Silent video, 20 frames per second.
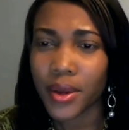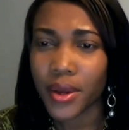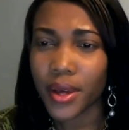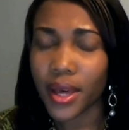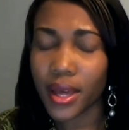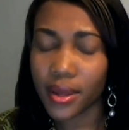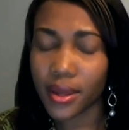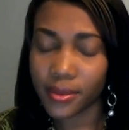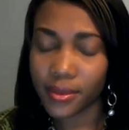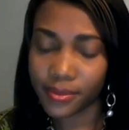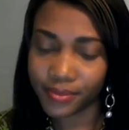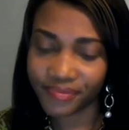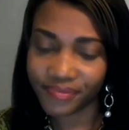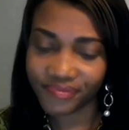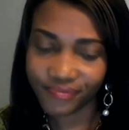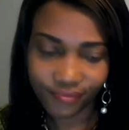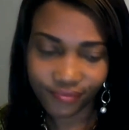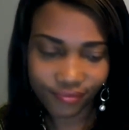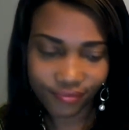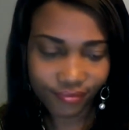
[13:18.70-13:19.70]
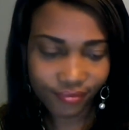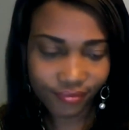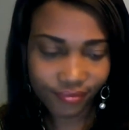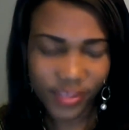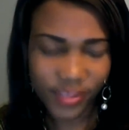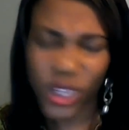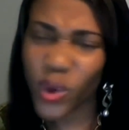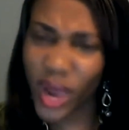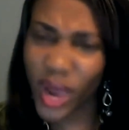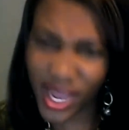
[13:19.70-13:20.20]
um,
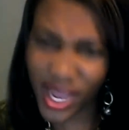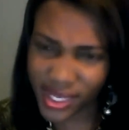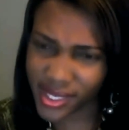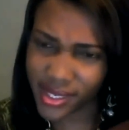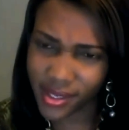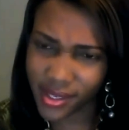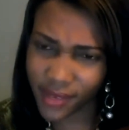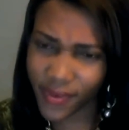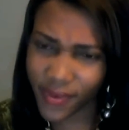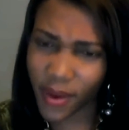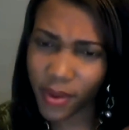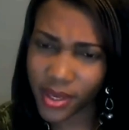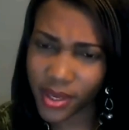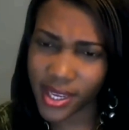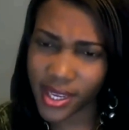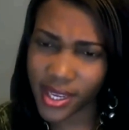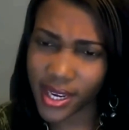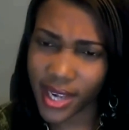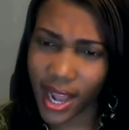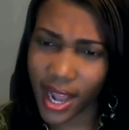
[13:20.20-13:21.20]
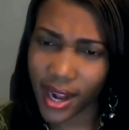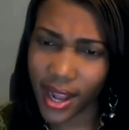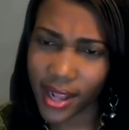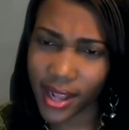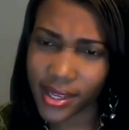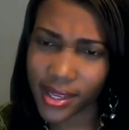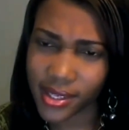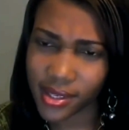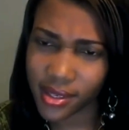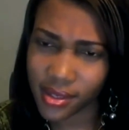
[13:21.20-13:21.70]
crazy, if I want to say it like that.
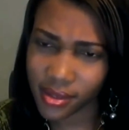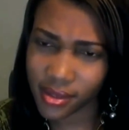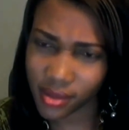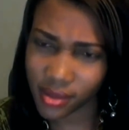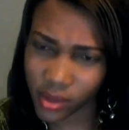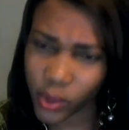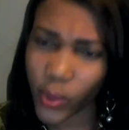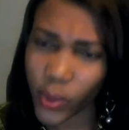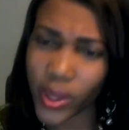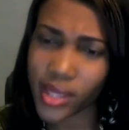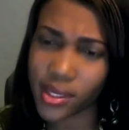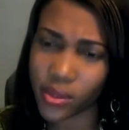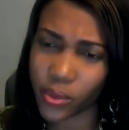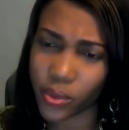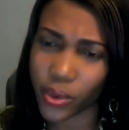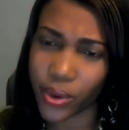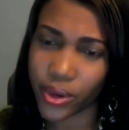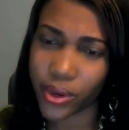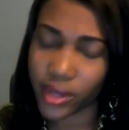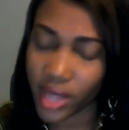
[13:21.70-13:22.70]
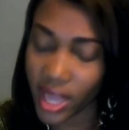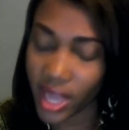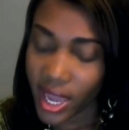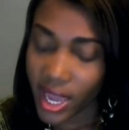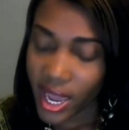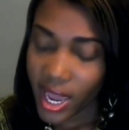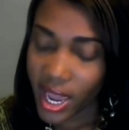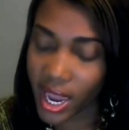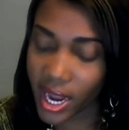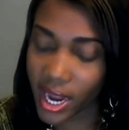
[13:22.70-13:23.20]
It's a crazy word.
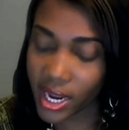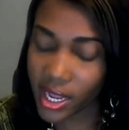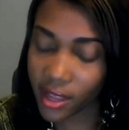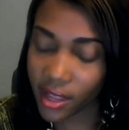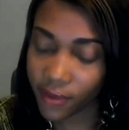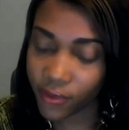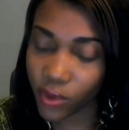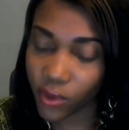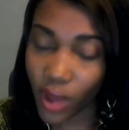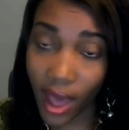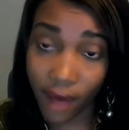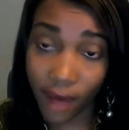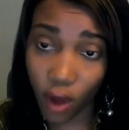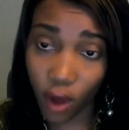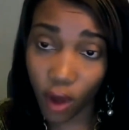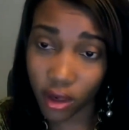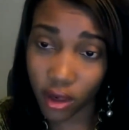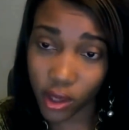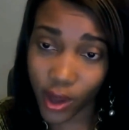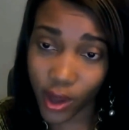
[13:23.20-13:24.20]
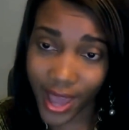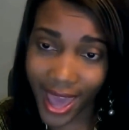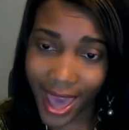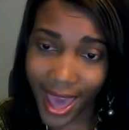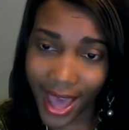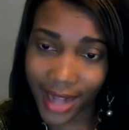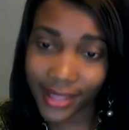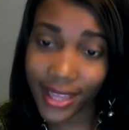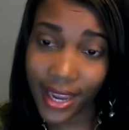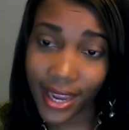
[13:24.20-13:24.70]
And if you have all your
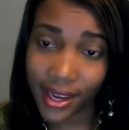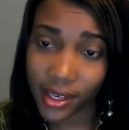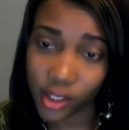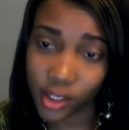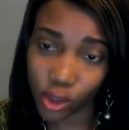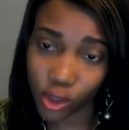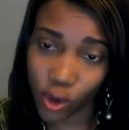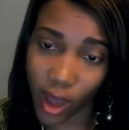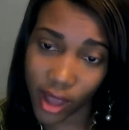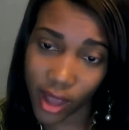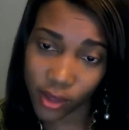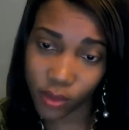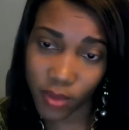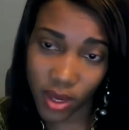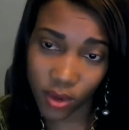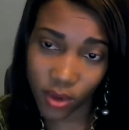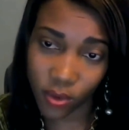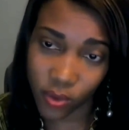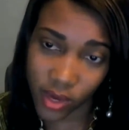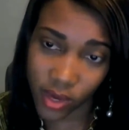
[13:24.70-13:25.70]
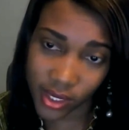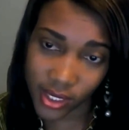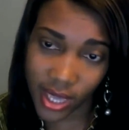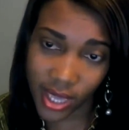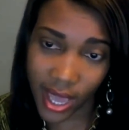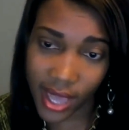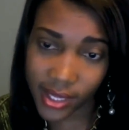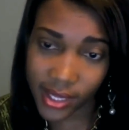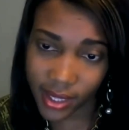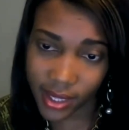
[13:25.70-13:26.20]
head, they're going to try to make you crazy.
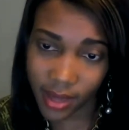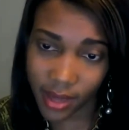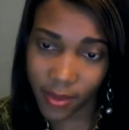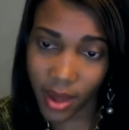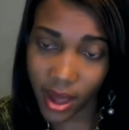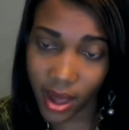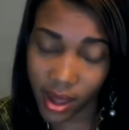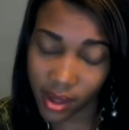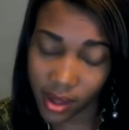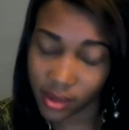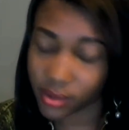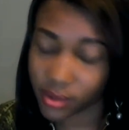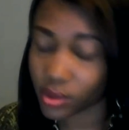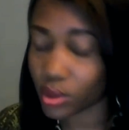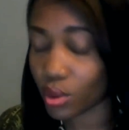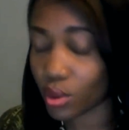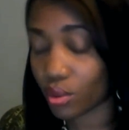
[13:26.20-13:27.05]
I understand that. So,